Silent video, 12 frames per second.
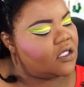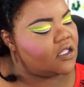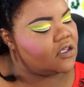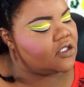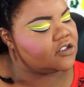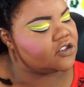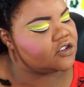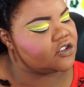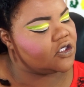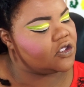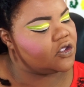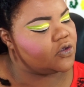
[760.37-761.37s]
and this is
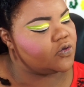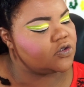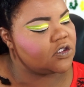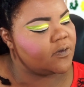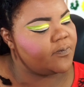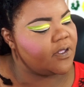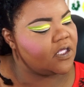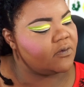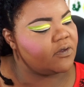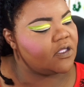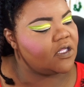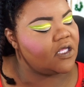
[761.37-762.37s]
their Loose
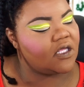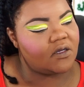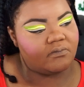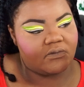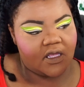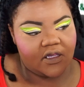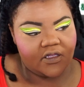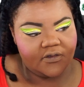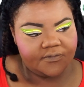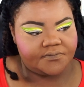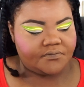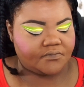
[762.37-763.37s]
Pigment in
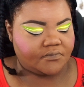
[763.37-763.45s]
Melon.